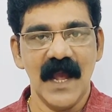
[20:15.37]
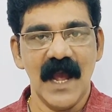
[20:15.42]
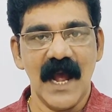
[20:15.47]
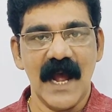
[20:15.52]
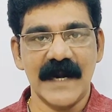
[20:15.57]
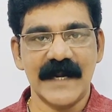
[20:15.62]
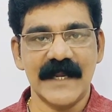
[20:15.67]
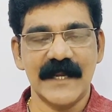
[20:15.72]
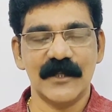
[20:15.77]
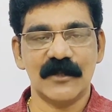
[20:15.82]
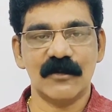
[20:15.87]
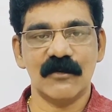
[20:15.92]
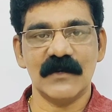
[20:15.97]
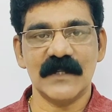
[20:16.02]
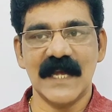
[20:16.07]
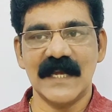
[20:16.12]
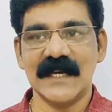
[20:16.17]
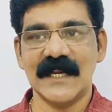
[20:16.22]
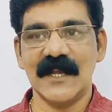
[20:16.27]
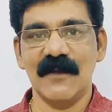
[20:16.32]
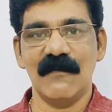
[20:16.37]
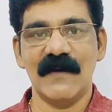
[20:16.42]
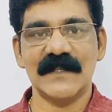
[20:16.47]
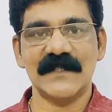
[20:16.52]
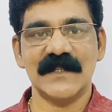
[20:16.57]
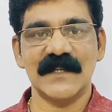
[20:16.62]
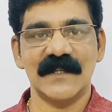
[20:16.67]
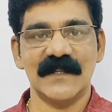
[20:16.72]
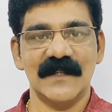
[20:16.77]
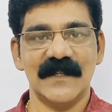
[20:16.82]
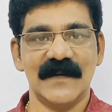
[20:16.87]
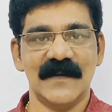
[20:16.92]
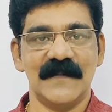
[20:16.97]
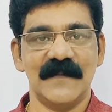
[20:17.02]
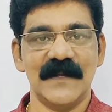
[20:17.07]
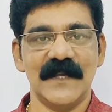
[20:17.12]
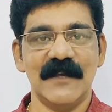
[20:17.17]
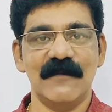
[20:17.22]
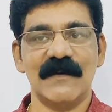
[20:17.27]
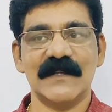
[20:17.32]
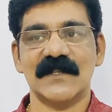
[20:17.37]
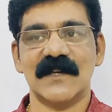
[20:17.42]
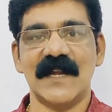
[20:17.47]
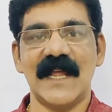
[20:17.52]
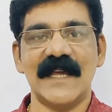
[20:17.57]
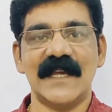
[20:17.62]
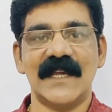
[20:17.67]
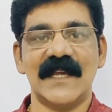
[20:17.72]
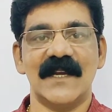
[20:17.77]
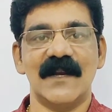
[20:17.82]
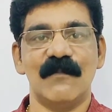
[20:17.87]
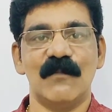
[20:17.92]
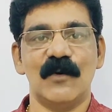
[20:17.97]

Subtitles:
and he thought that he was like in